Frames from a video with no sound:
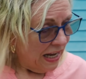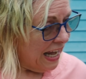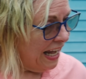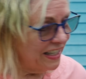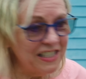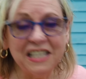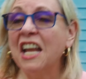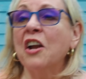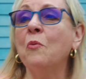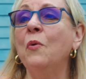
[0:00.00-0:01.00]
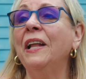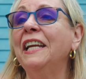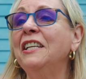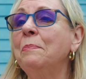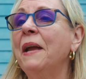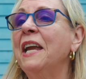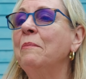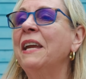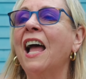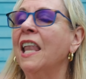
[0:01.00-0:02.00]
and they're willing to pay
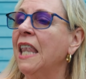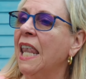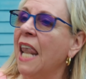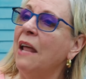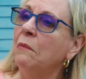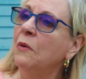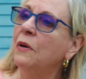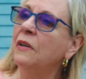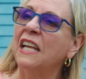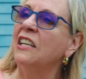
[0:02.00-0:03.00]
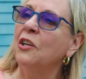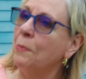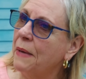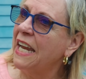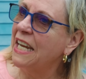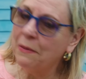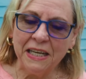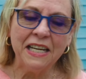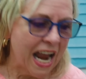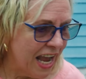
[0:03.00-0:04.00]
me a lot more than you're paying
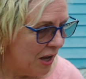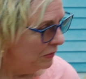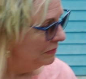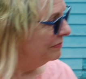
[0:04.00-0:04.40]
me now.